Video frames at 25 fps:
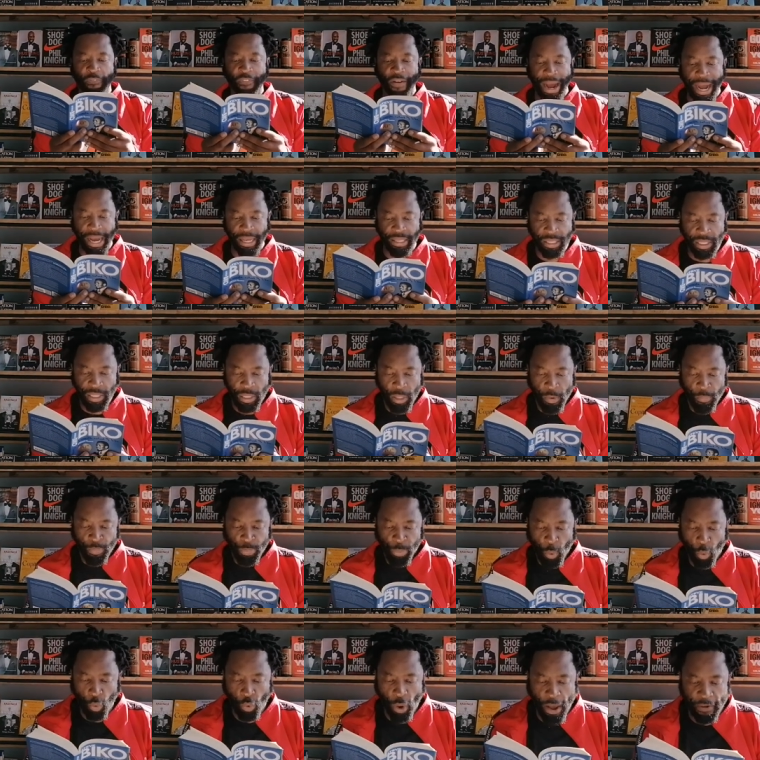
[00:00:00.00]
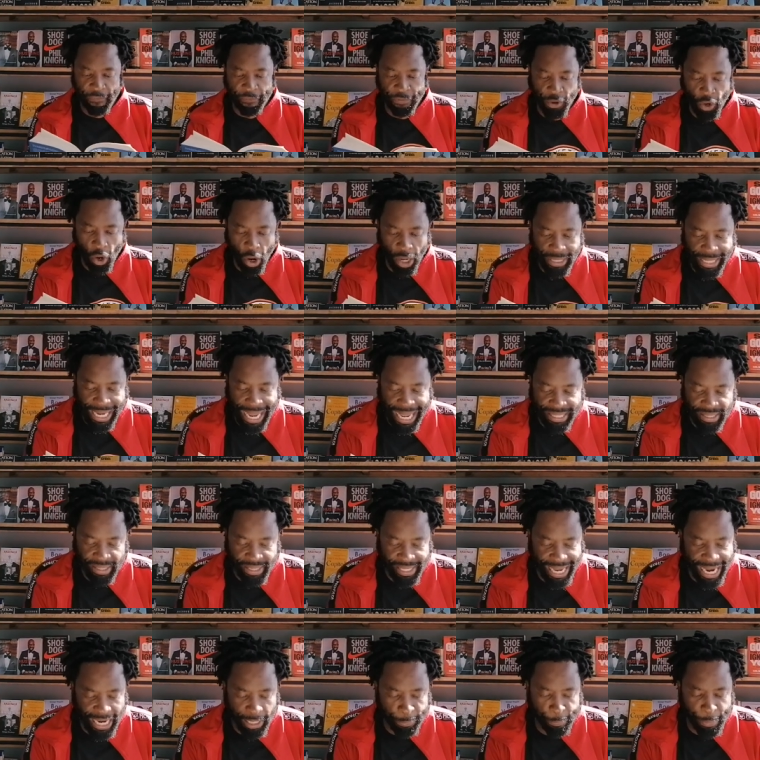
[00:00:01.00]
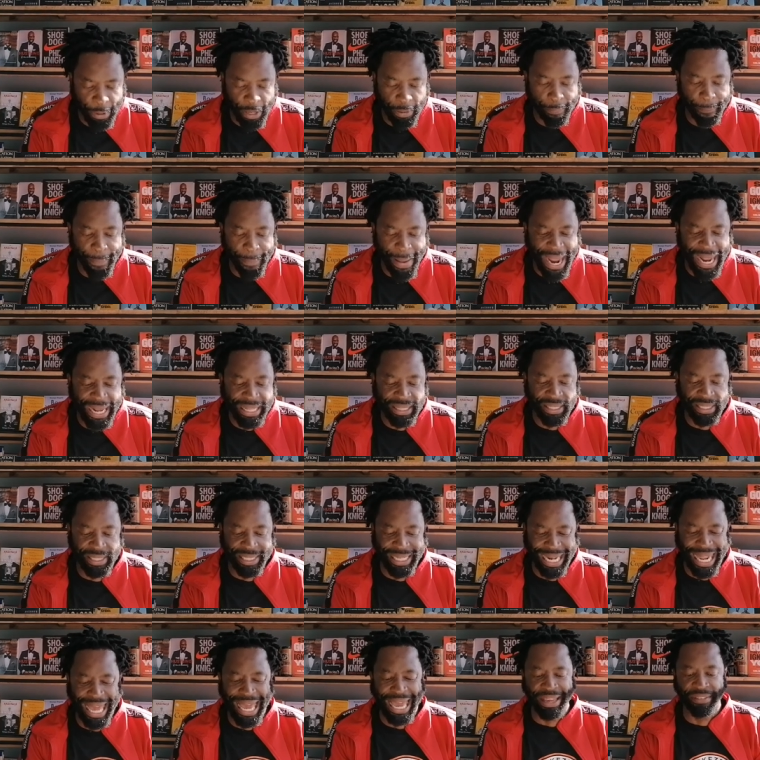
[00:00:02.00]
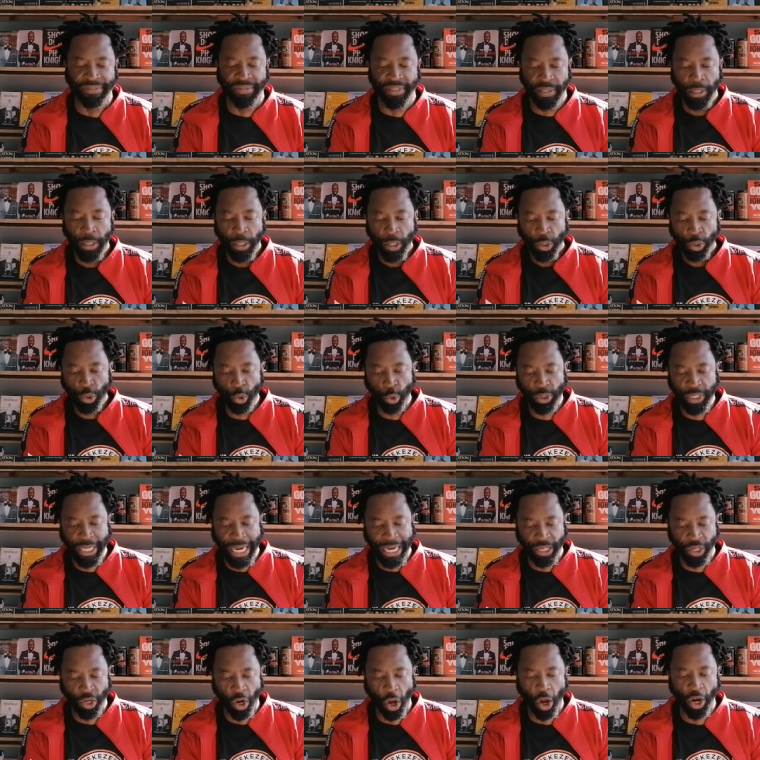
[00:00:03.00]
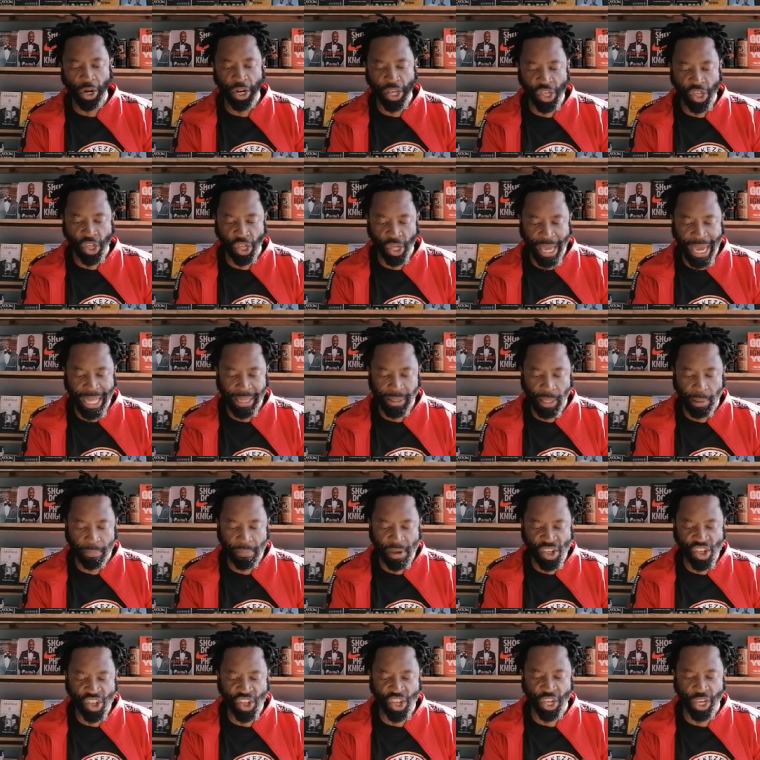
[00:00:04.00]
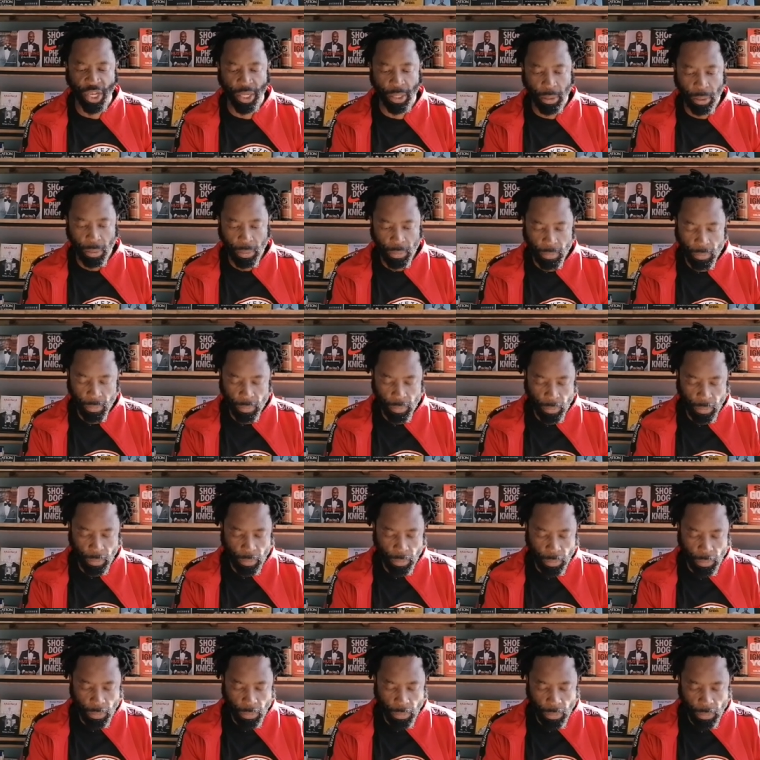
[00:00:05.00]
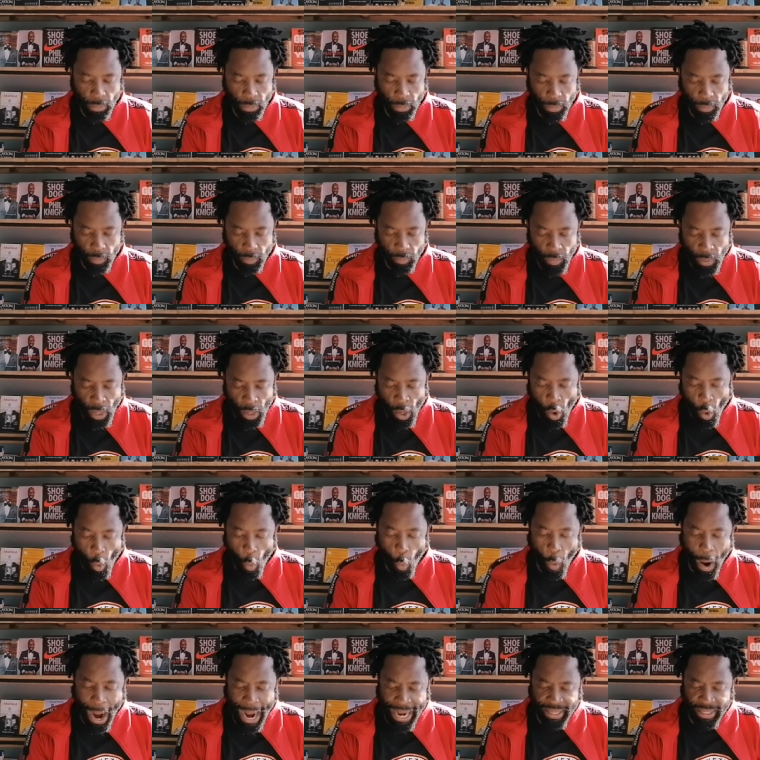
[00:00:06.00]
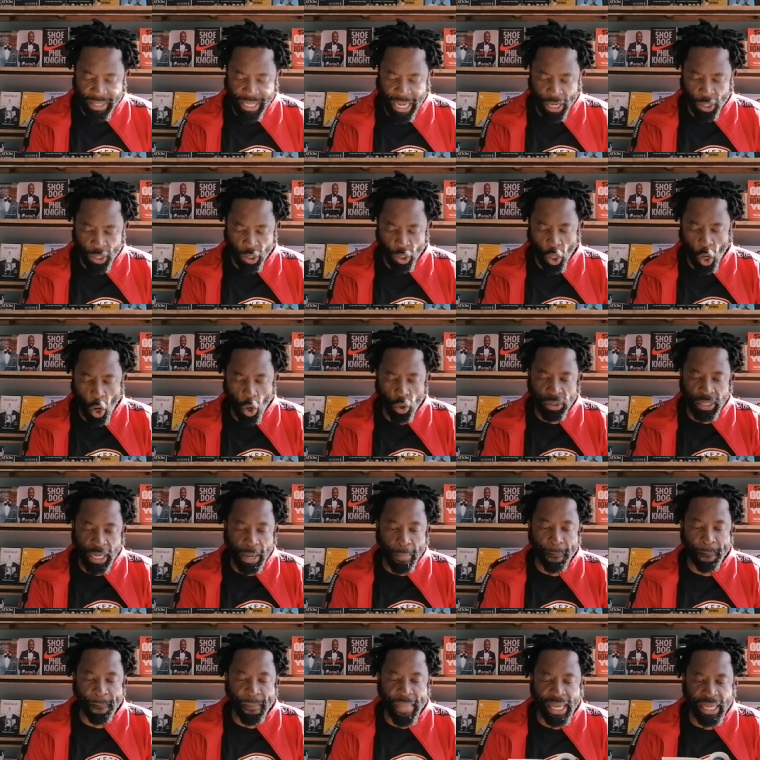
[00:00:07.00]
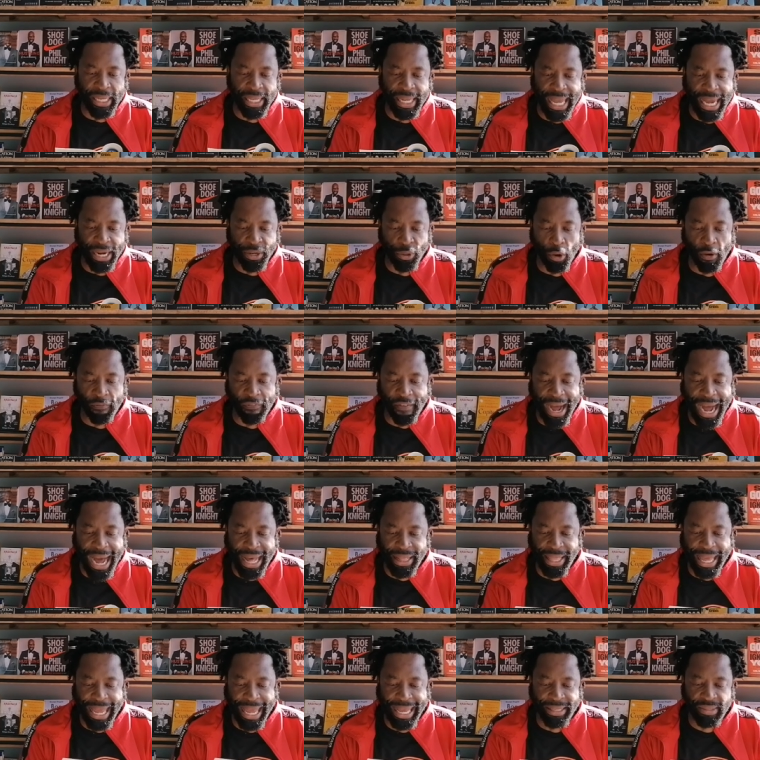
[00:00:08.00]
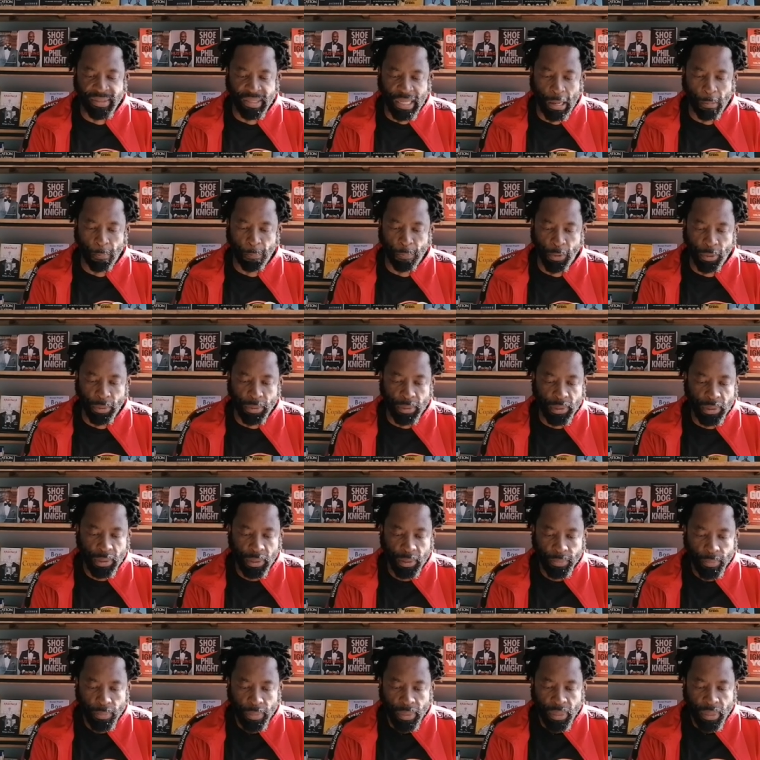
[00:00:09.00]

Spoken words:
of us who have not as yet been made slaves to technology and the machine. One can quote a myriad of other examples.